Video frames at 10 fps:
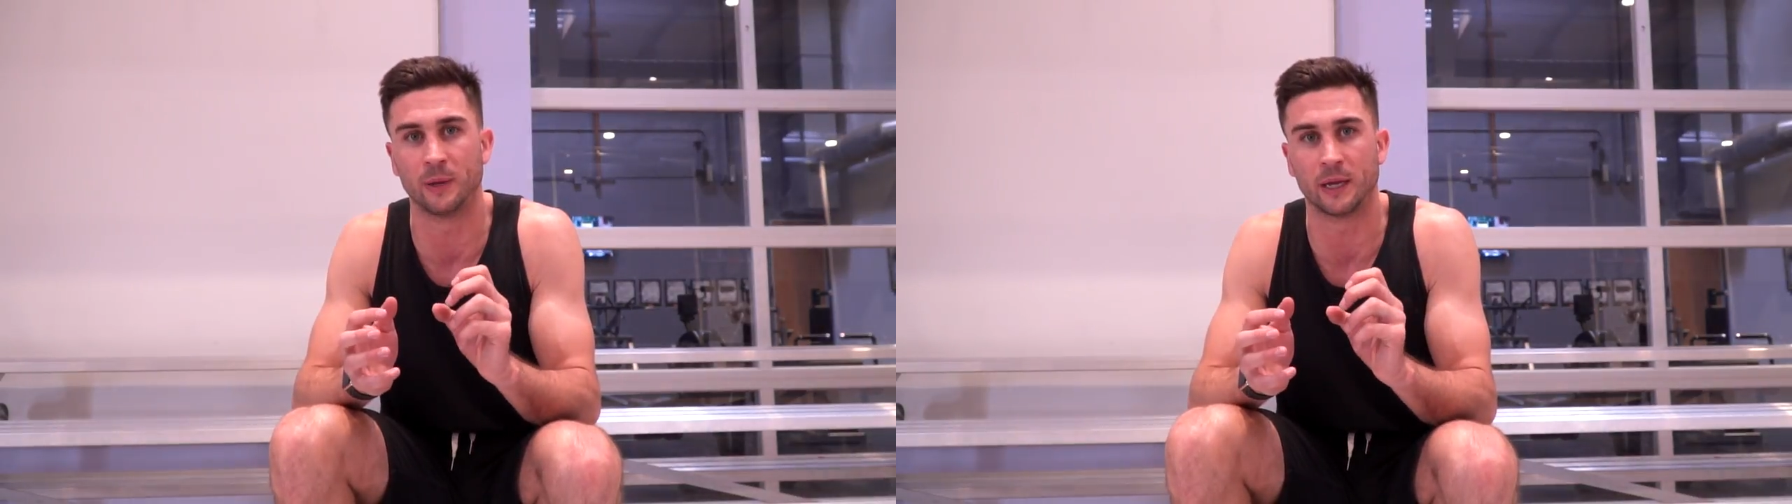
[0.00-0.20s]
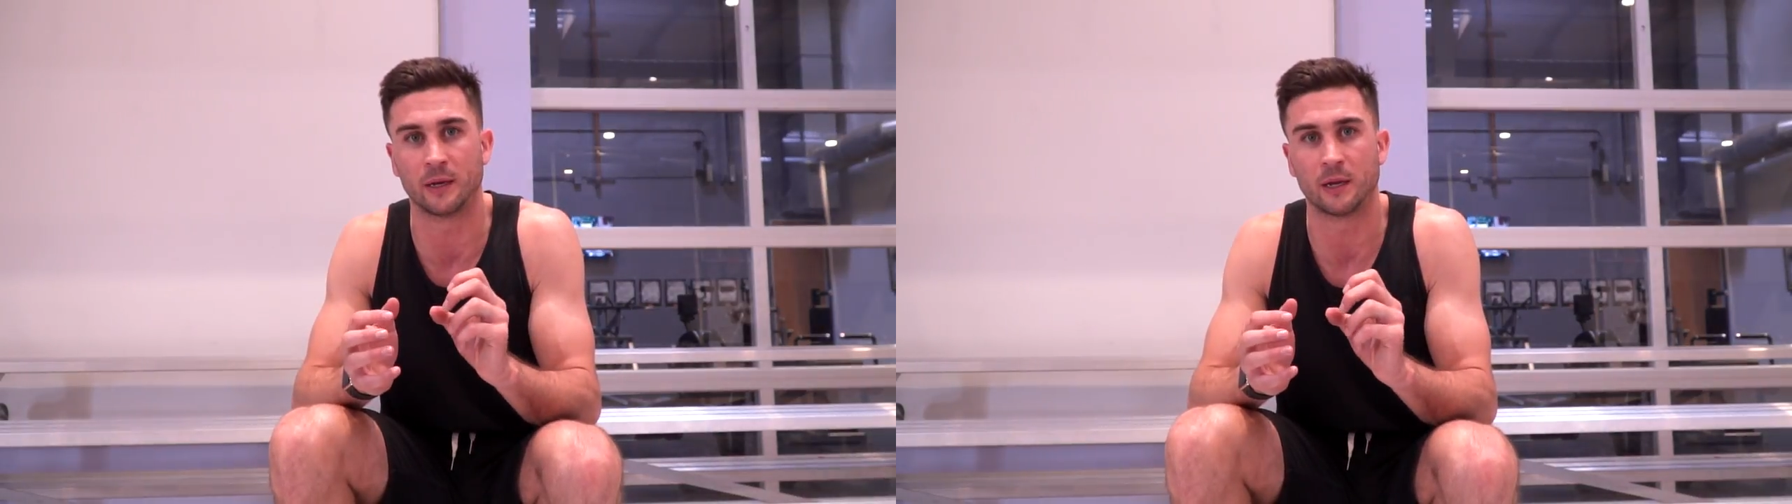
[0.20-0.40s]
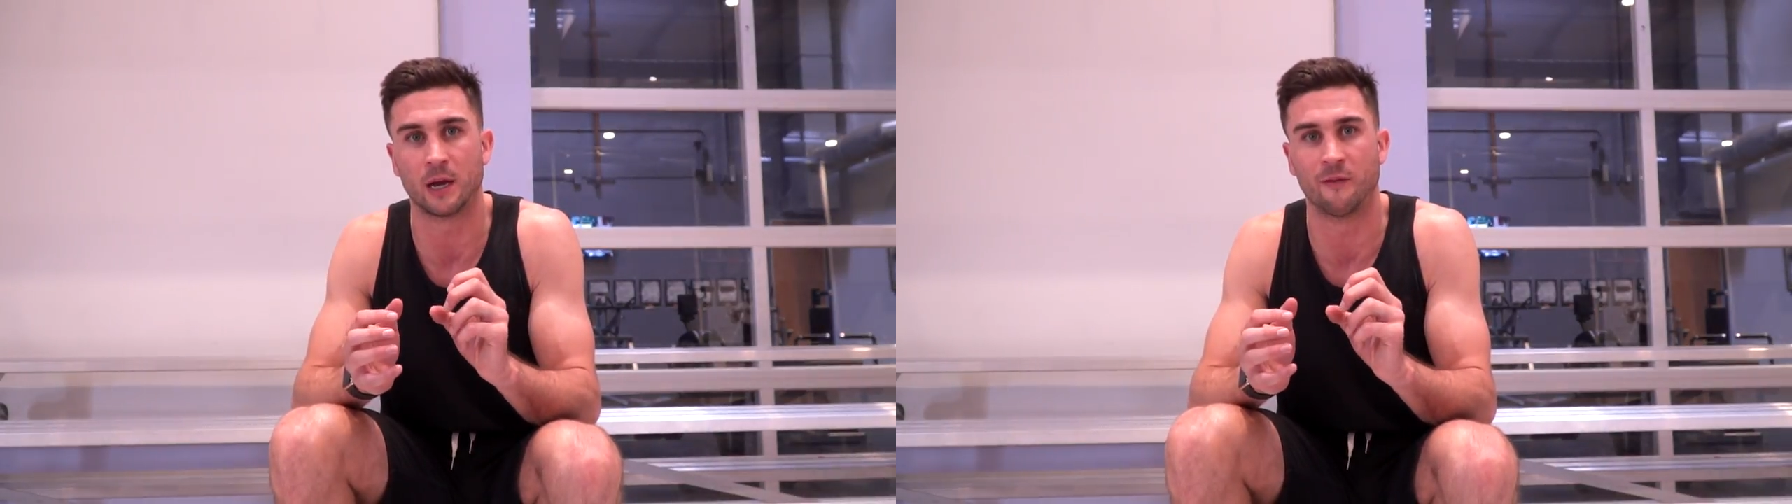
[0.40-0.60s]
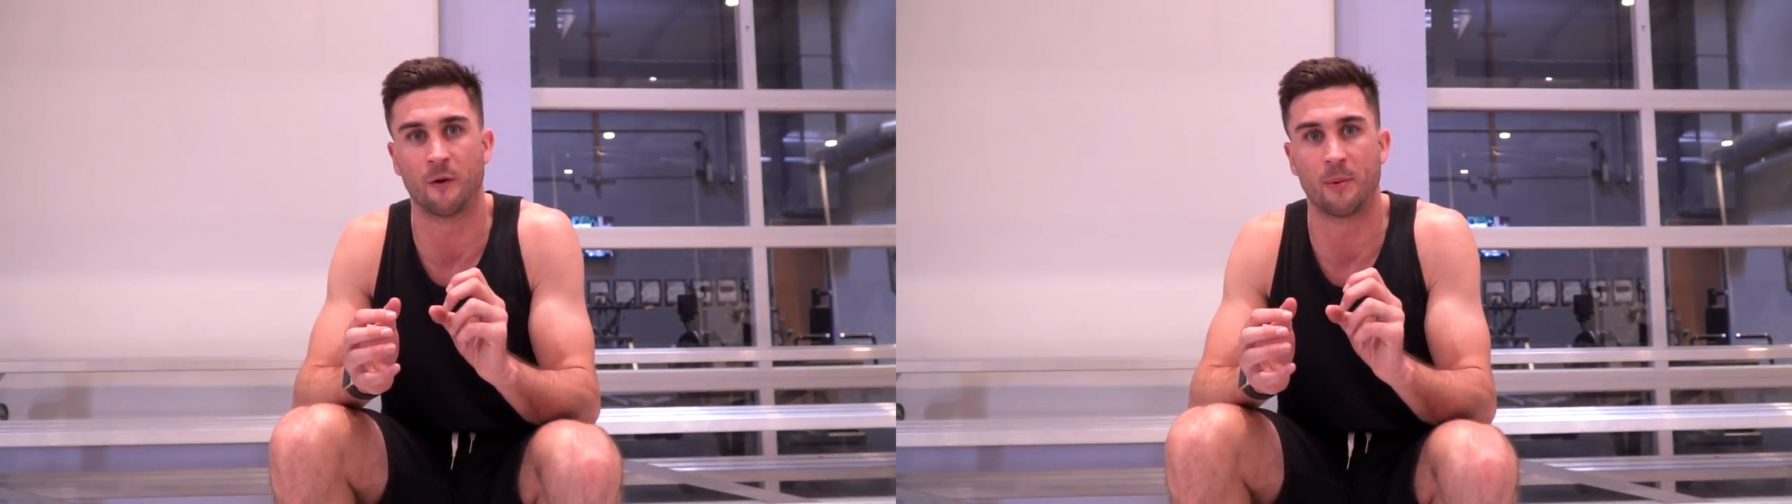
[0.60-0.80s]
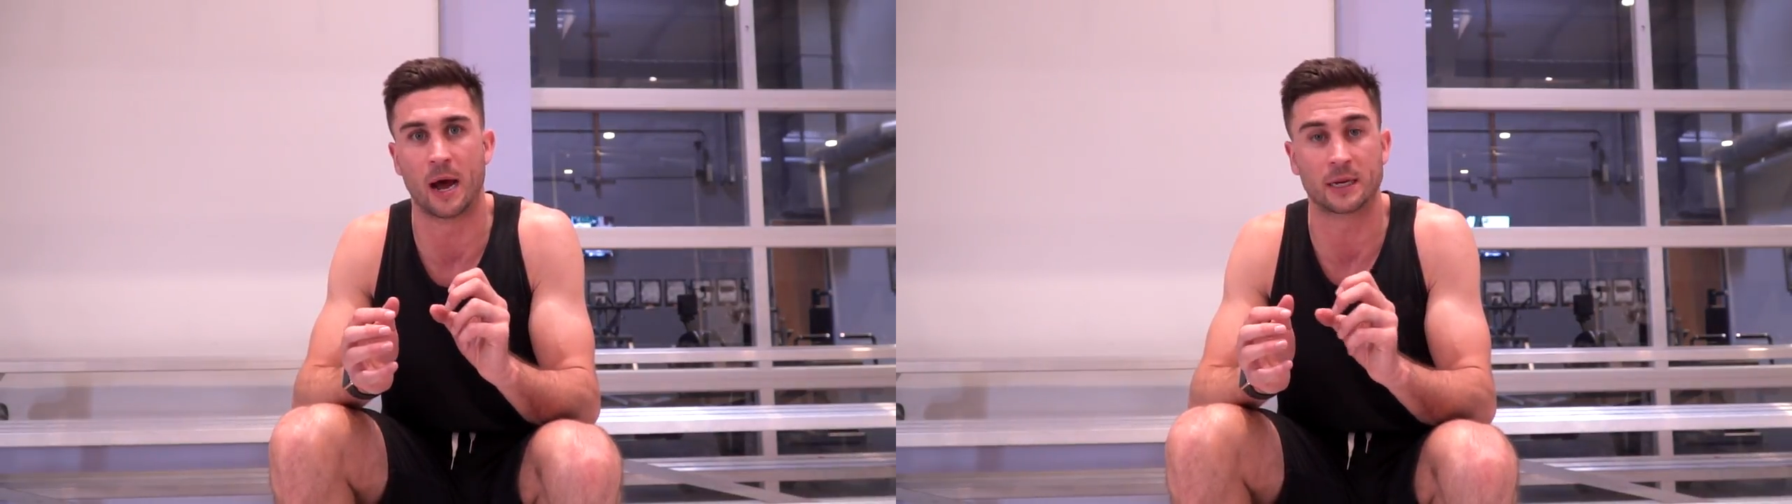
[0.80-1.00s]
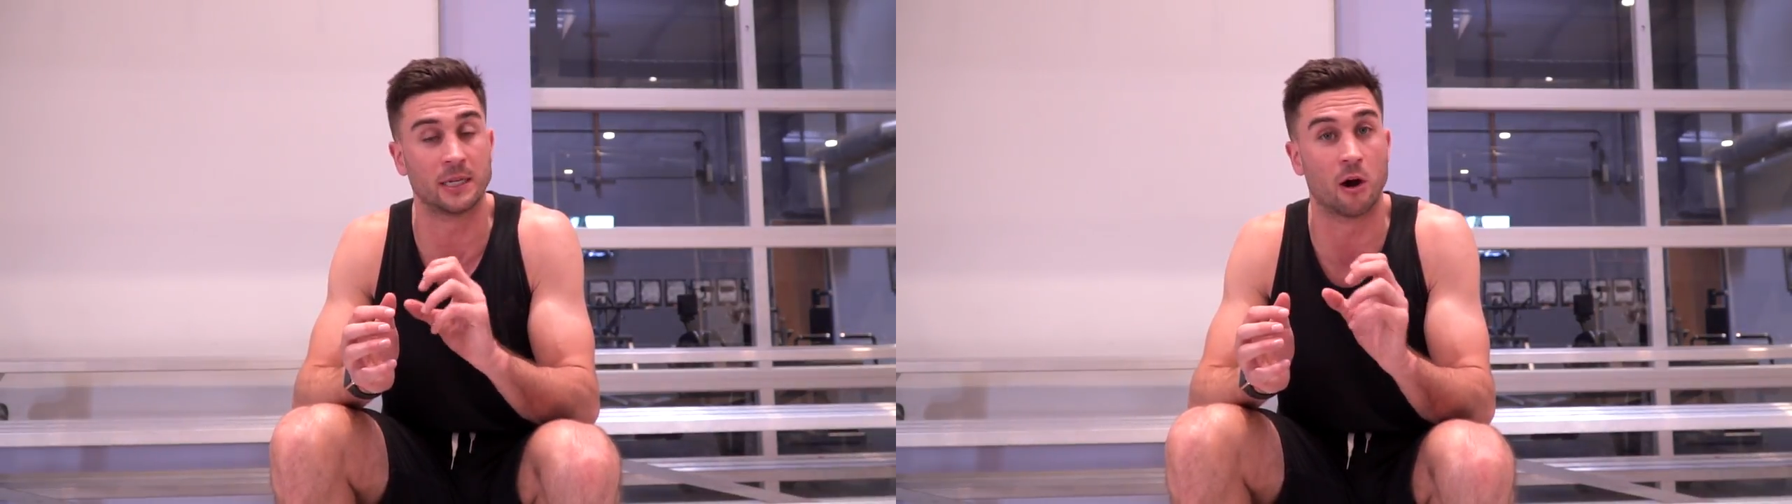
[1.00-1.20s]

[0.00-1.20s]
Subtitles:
bit of a box.